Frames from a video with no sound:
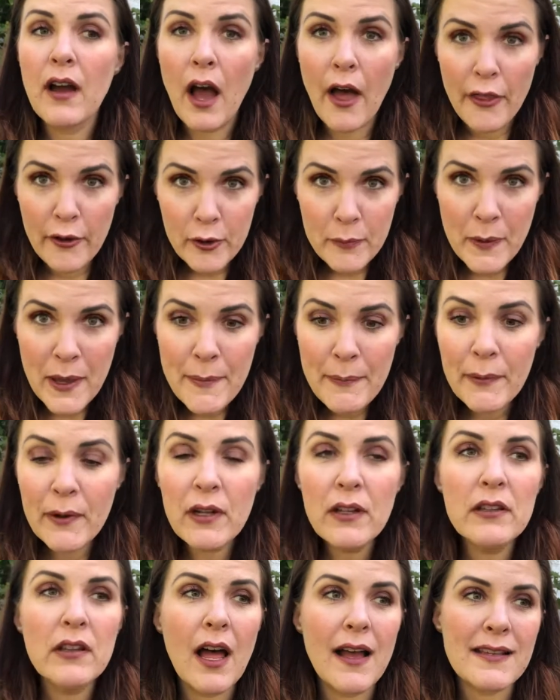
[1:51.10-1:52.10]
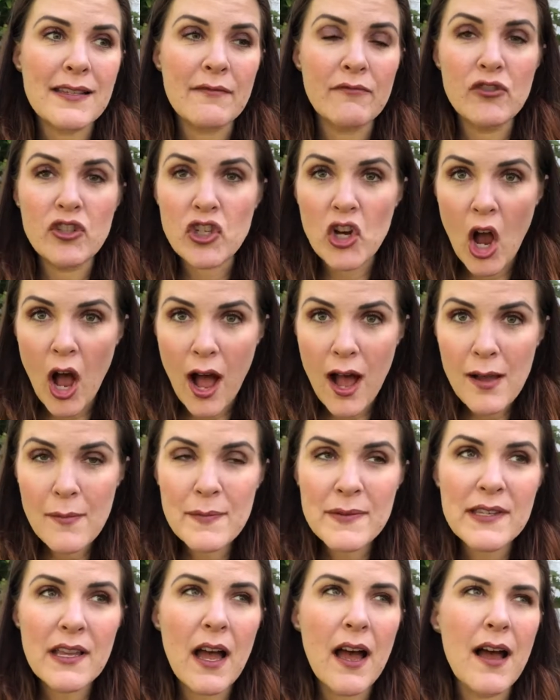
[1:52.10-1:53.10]
other people, loss of
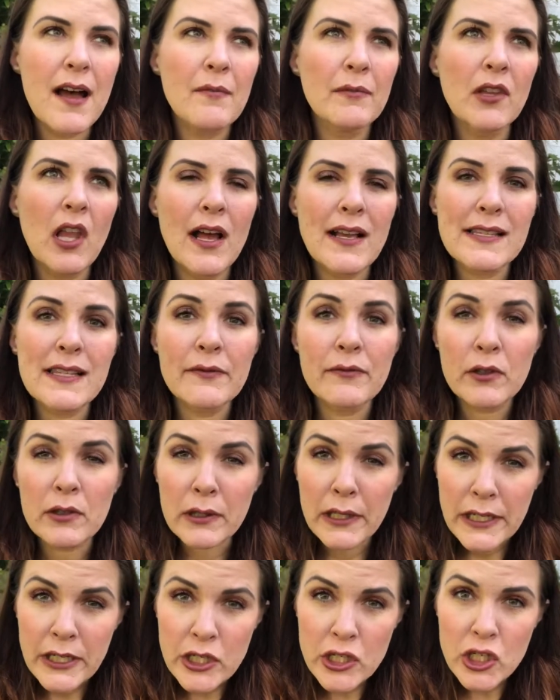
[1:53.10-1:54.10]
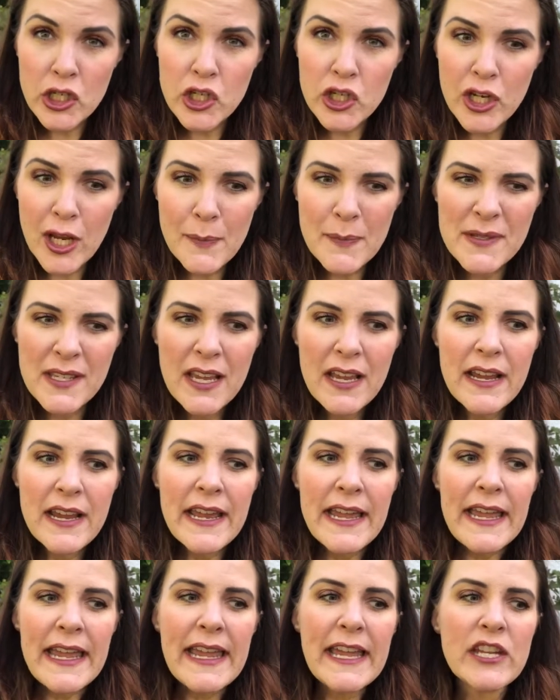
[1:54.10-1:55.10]
jobs, um, loss of relationships.
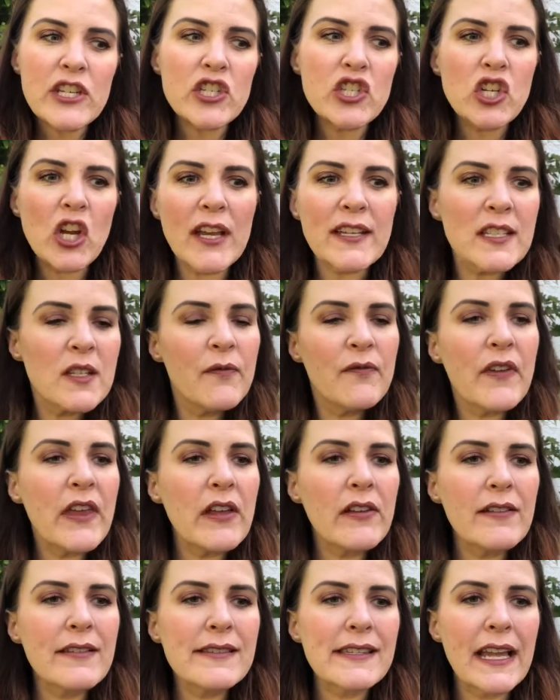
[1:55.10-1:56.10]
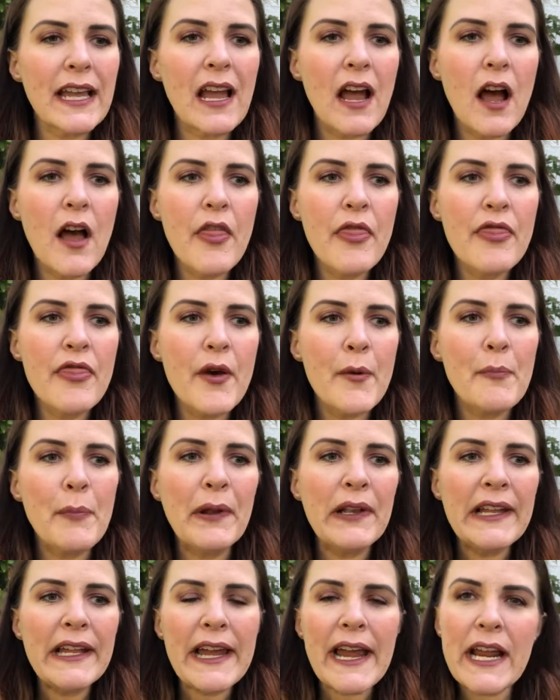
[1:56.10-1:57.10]
It just feels like the
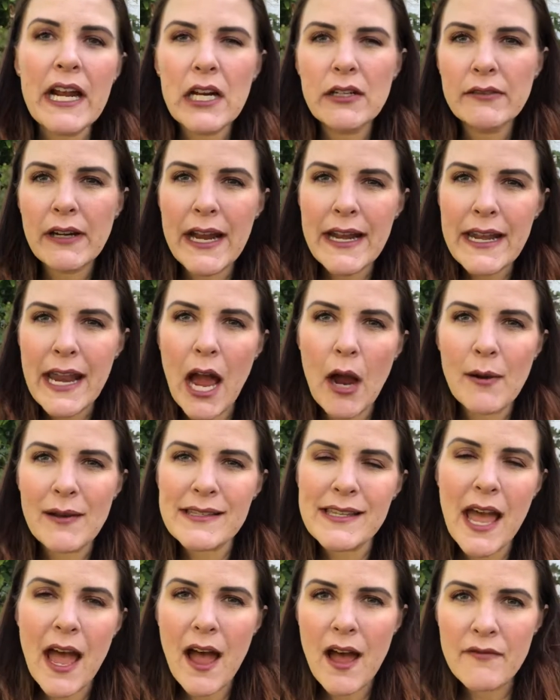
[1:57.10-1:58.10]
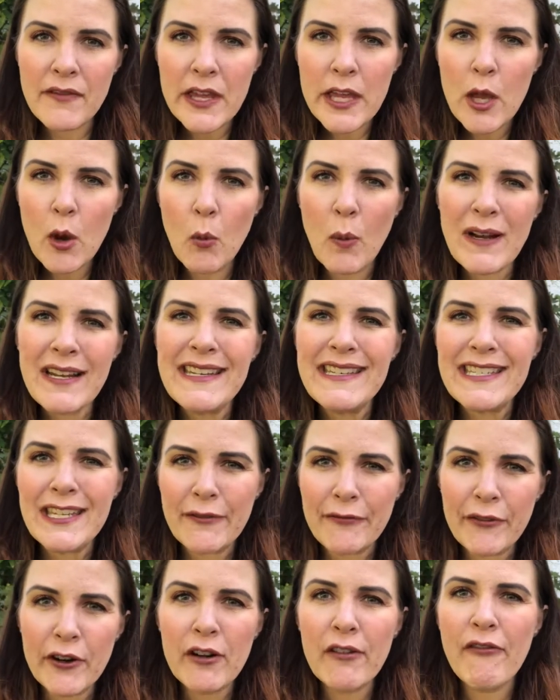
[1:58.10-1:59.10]
planet right now is heavy with
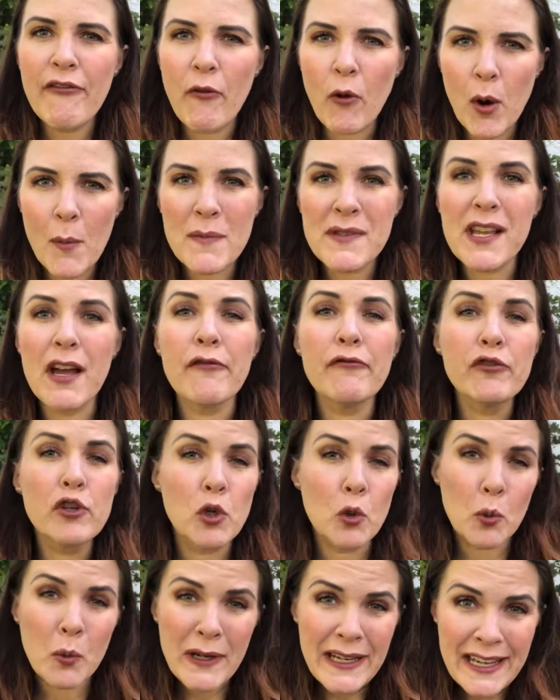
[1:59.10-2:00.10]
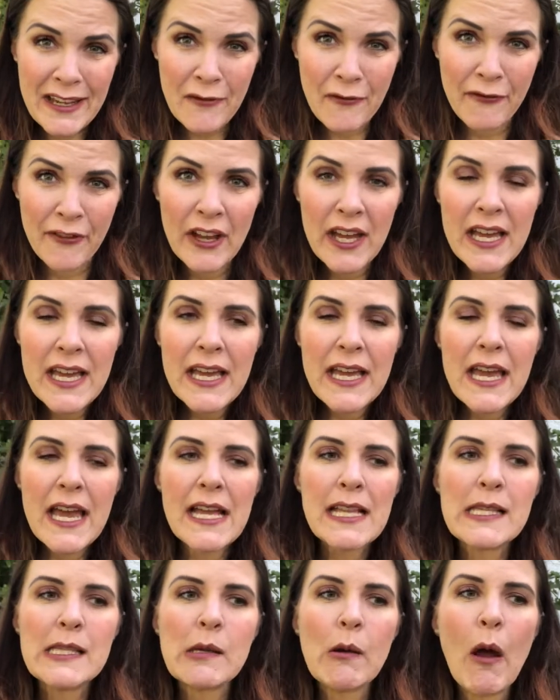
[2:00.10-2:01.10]
different forms of grief.
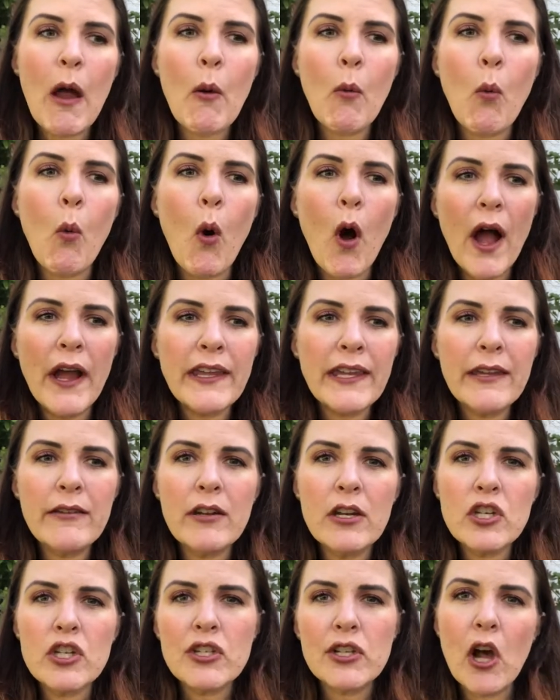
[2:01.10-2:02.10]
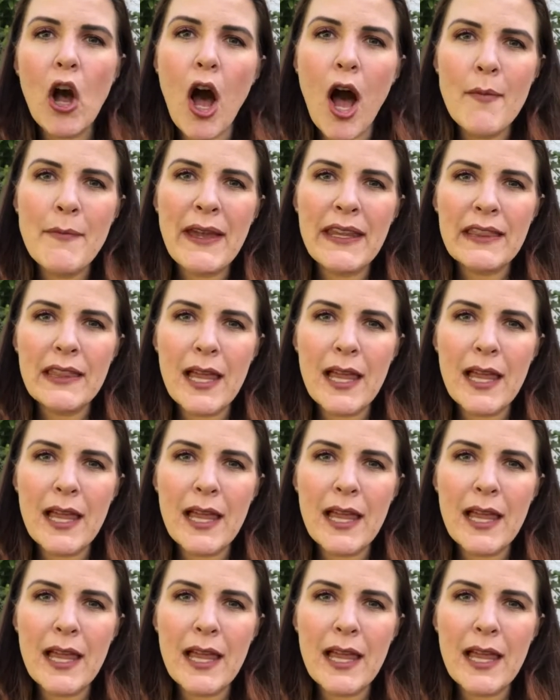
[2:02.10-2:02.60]
And so I want you to just comment